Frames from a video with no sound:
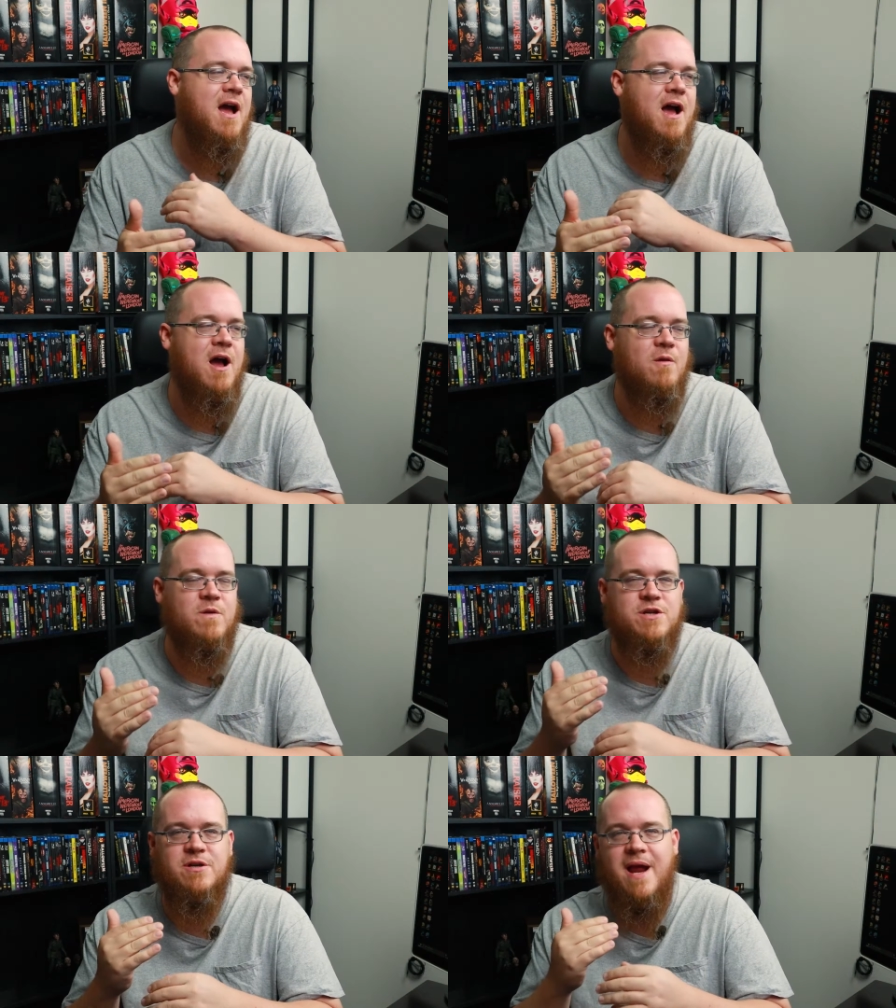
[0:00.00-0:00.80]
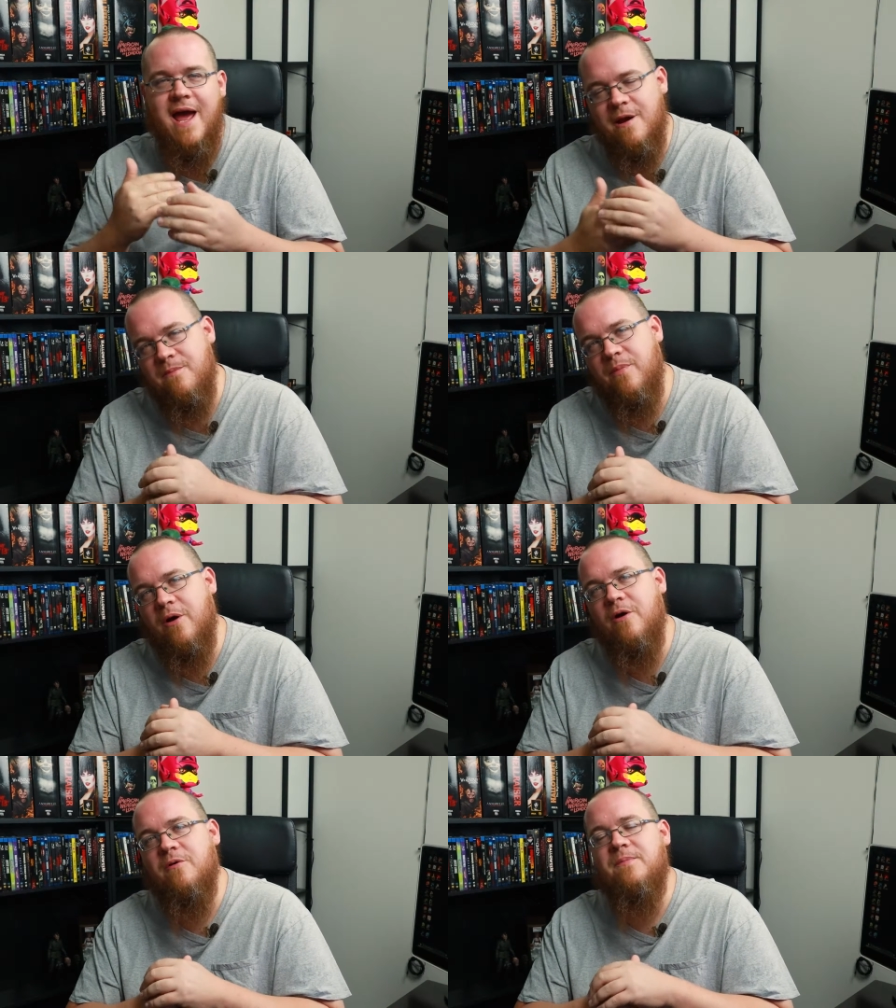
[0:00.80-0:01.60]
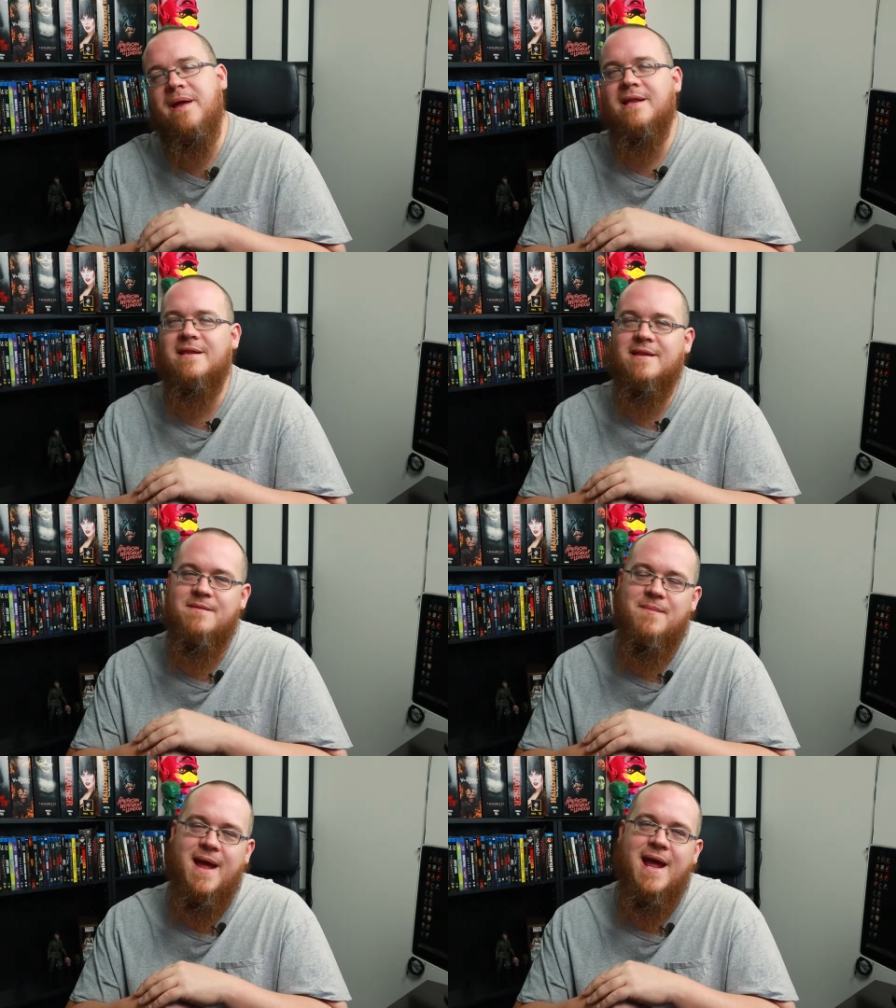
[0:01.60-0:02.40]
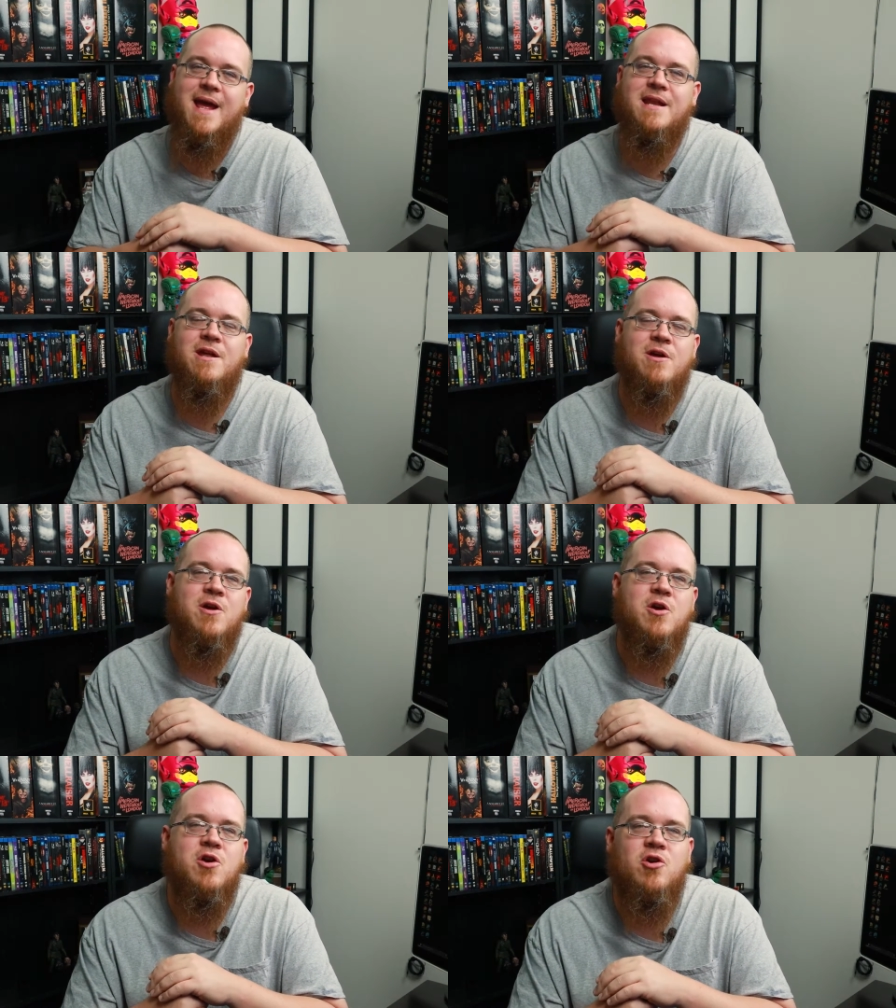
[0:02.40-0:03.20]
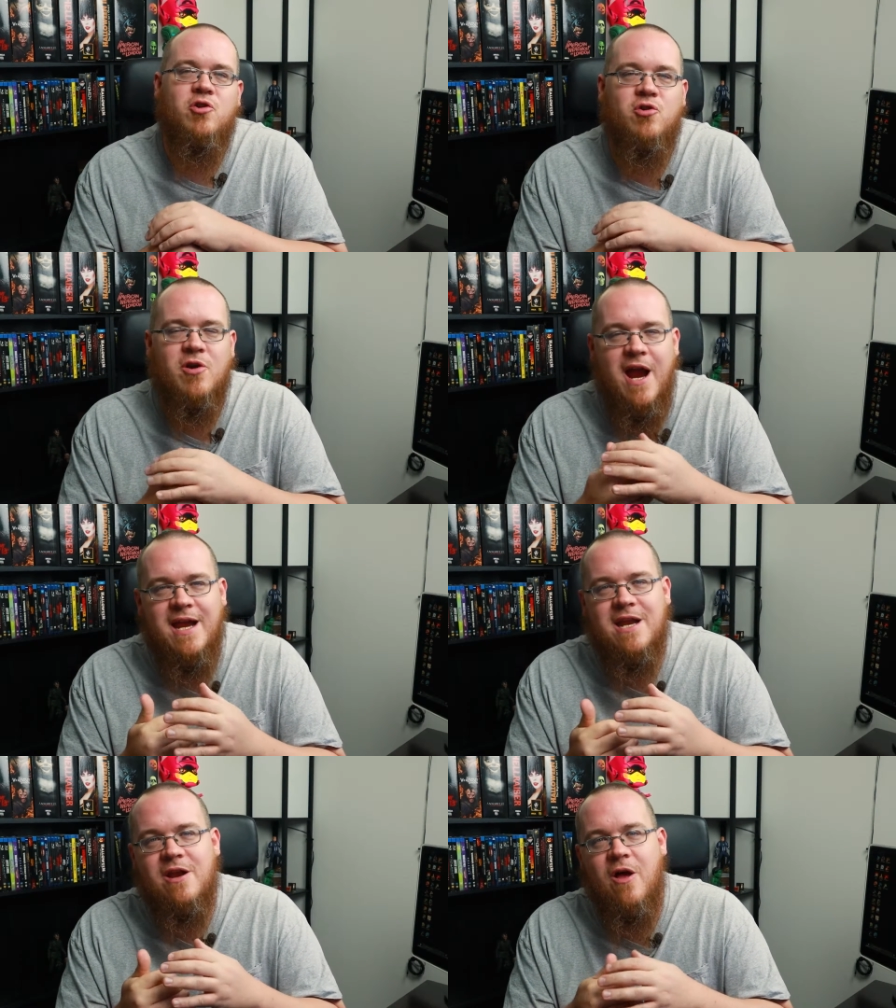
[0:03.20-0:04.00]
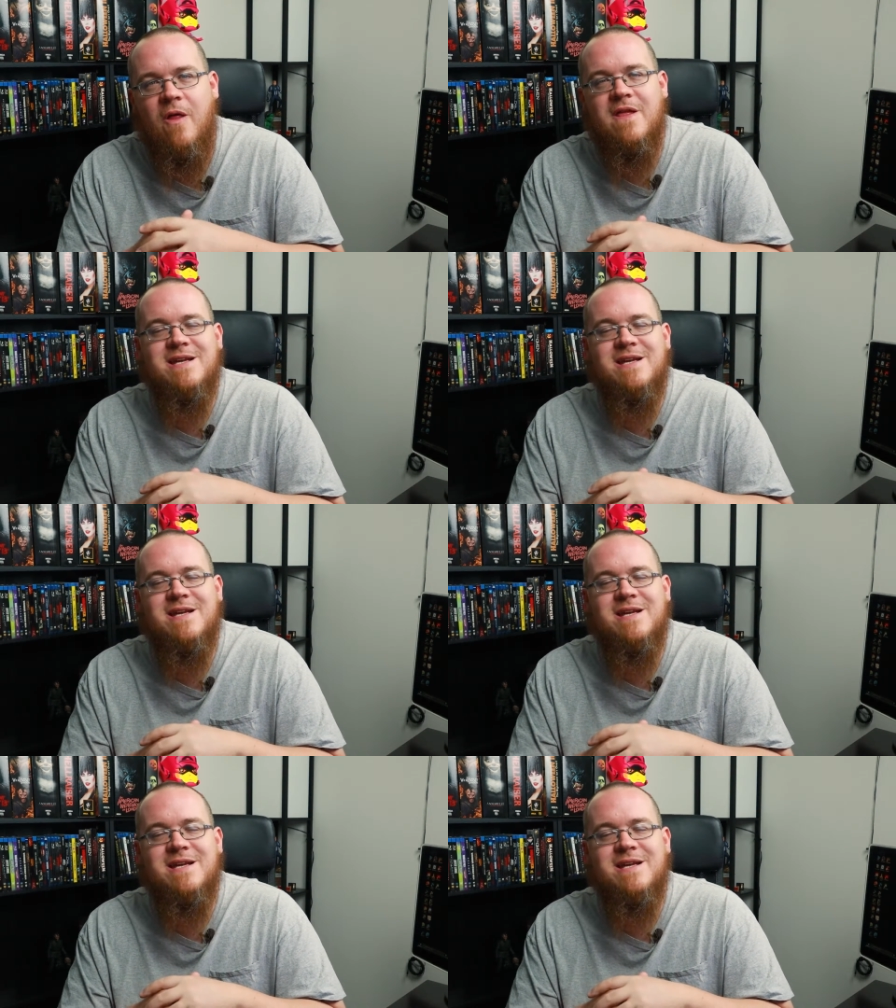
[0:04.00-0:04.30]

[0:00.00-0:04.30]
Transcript: Uh, Richard Attenborough being the man who created all